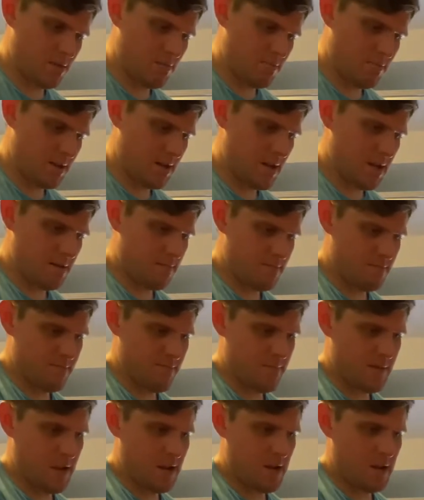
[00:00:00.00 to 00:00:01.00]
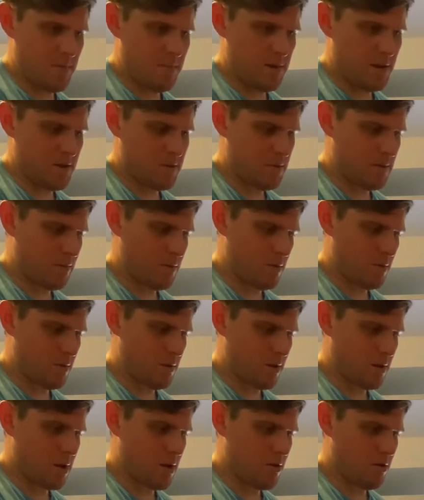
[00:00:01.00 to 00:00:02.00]
kit, vandy piece, whatever you
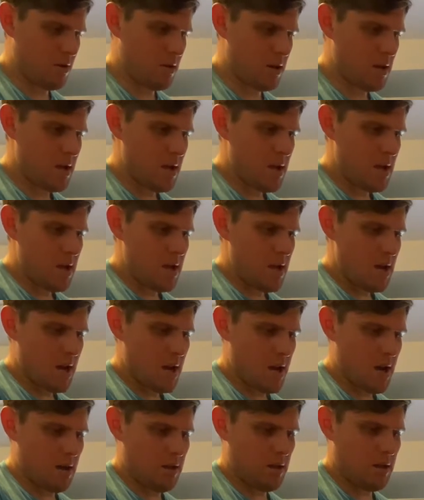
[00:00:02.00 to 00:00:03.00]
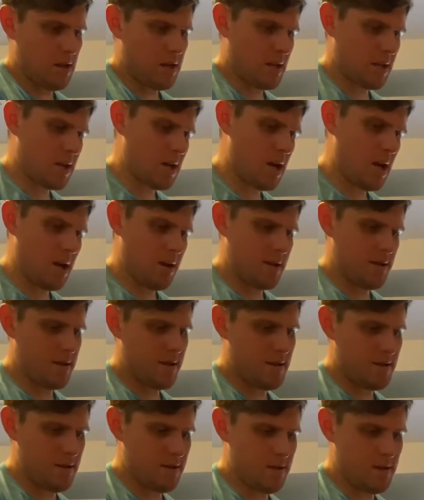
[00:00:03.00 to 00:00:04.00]
want to call it. You gotta cut
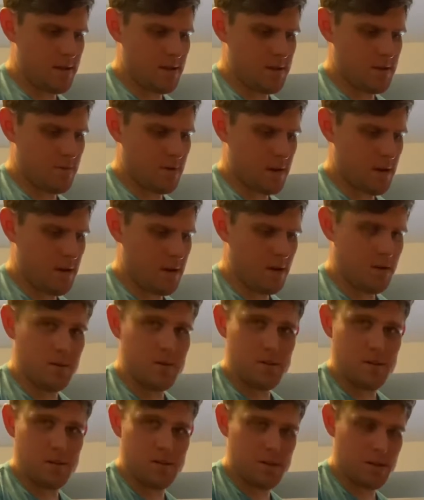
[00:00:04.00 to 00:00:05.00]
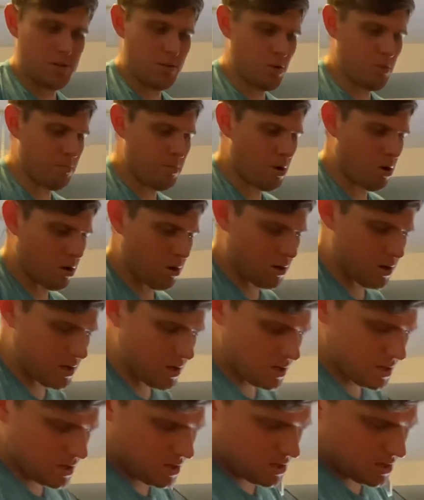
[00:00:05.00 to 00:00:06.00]
this right here. So there's a little bar
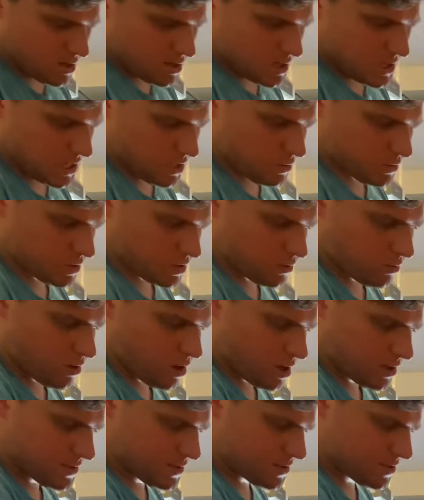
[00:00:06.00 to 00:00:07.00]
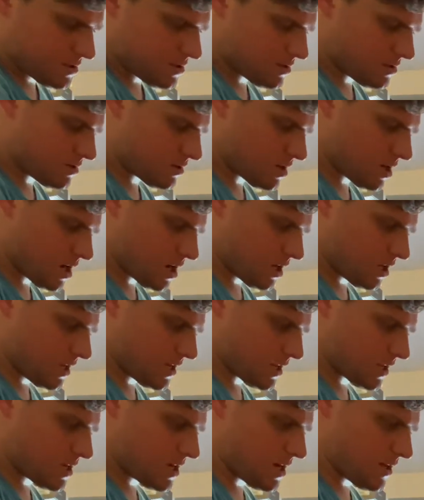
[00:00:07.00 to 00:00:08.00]
that goes across.
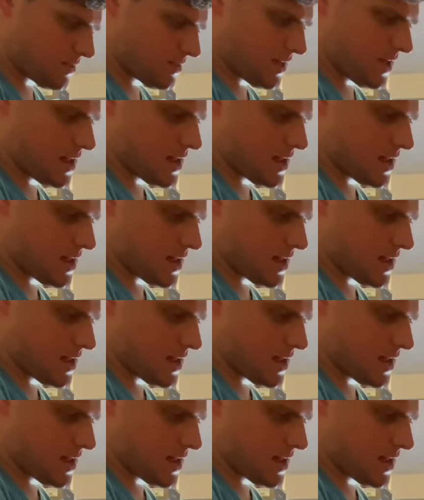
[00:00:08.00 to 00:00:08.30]
You gotta cut that